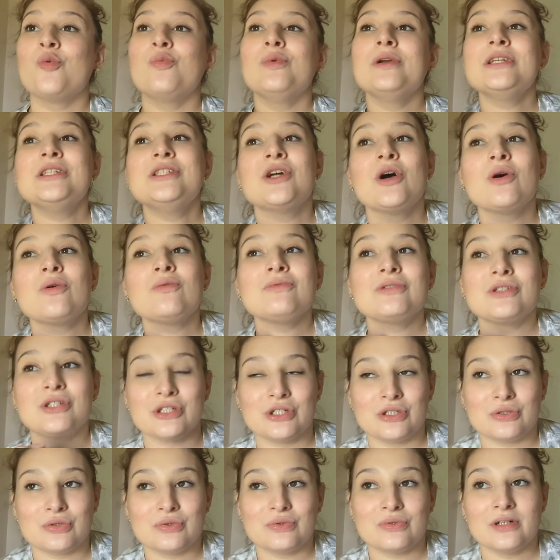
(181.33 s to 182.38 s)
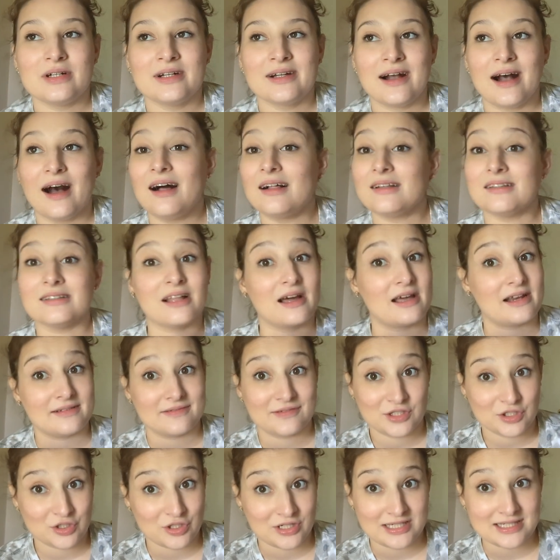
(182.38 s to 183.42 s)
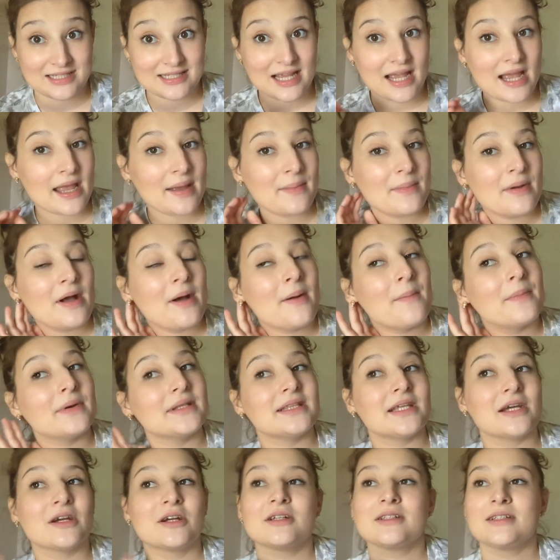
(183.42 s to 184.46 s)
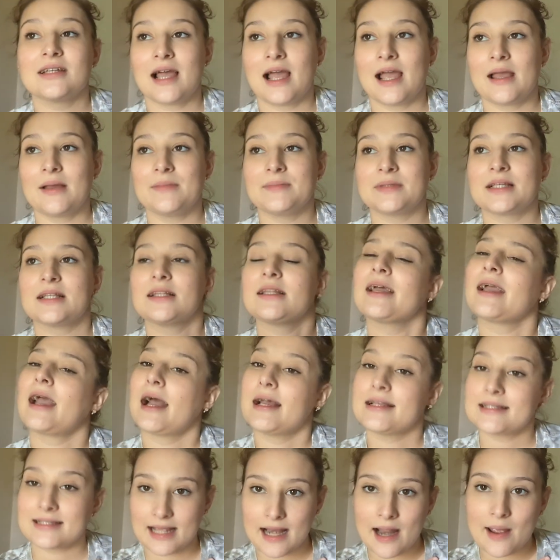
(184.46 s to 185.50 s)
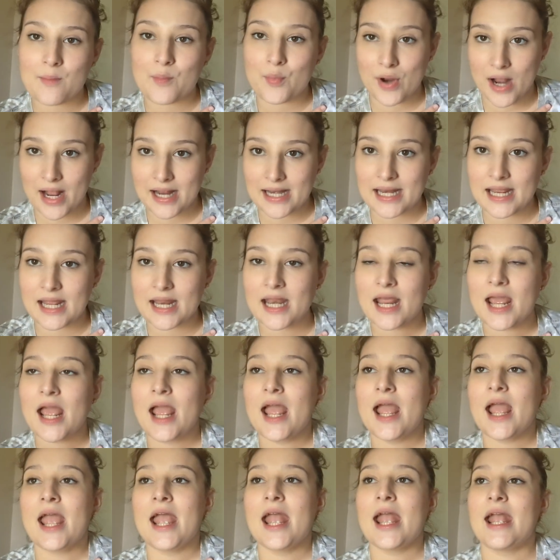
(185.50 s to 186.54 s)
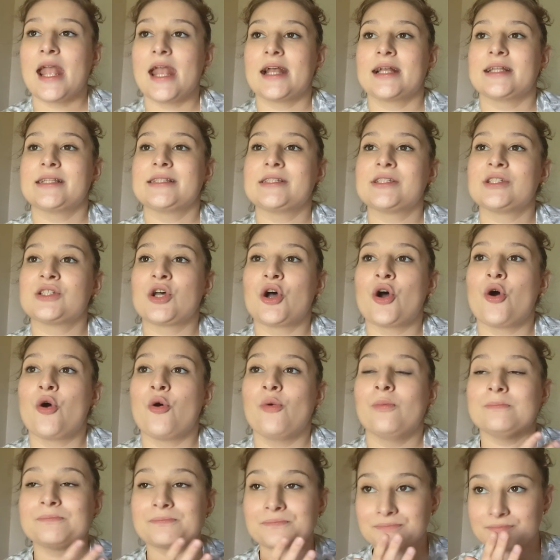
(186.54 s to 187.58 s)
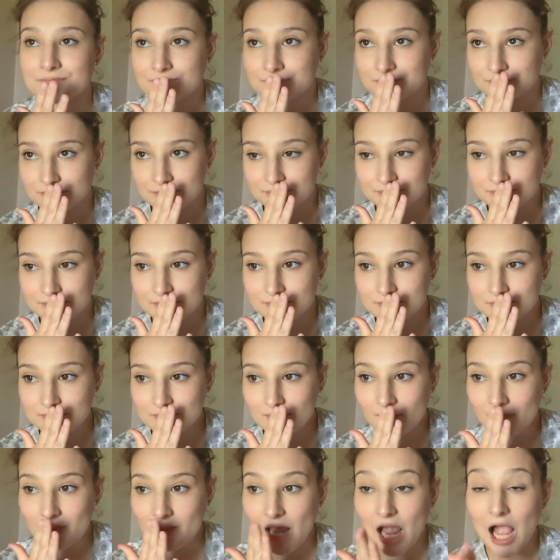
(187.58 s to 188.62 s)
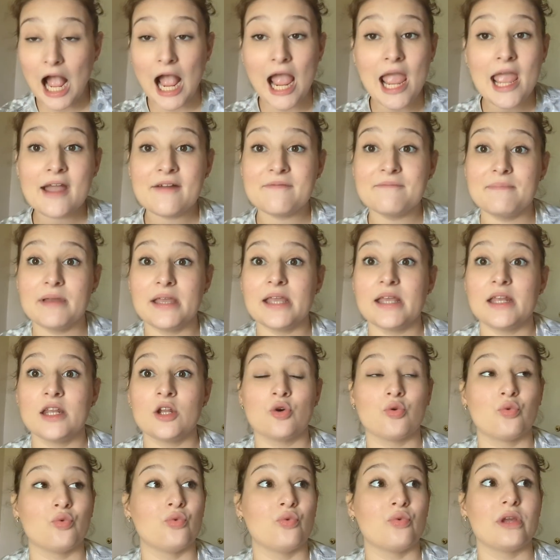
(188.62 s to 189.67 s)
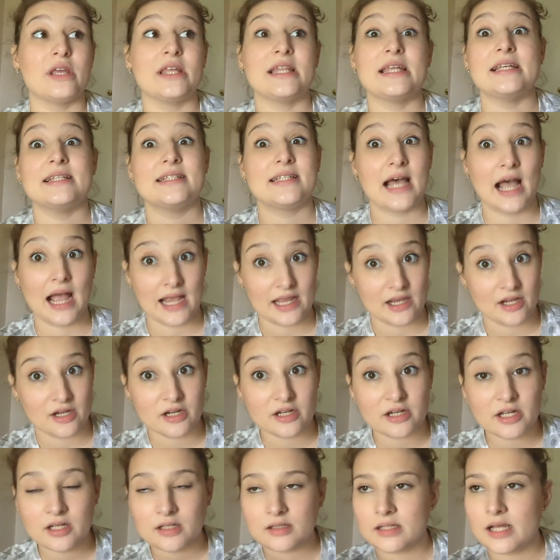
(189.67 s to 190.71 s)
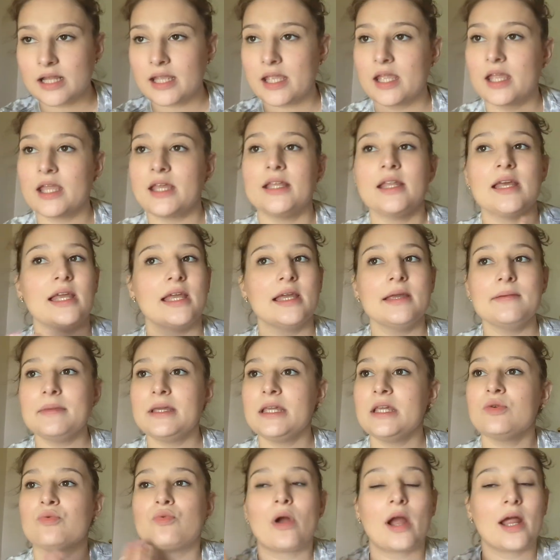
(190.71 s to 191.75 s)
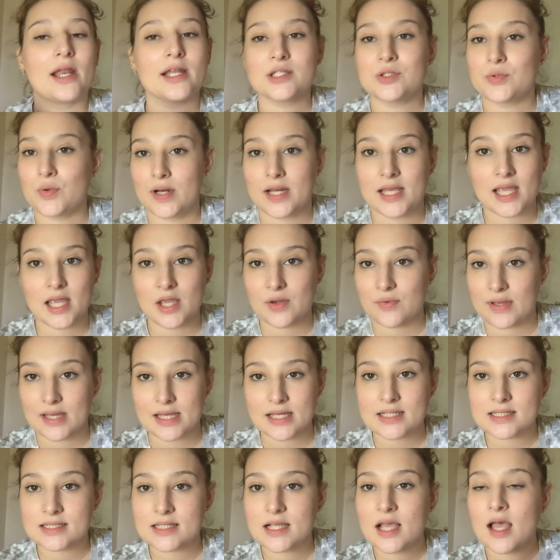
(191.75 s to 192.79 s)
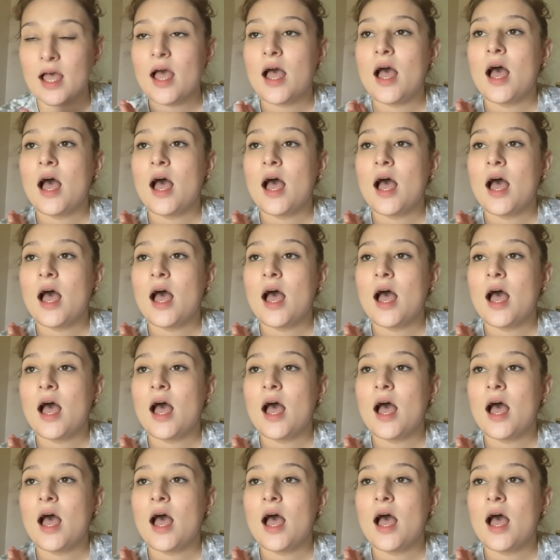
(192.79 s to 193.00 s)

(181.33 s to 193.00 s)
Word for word: We don't do a lot of screen time, but there are times, like I said, I'm pregnant. And so I have been really tired. Like it hit me right at 28 weeks.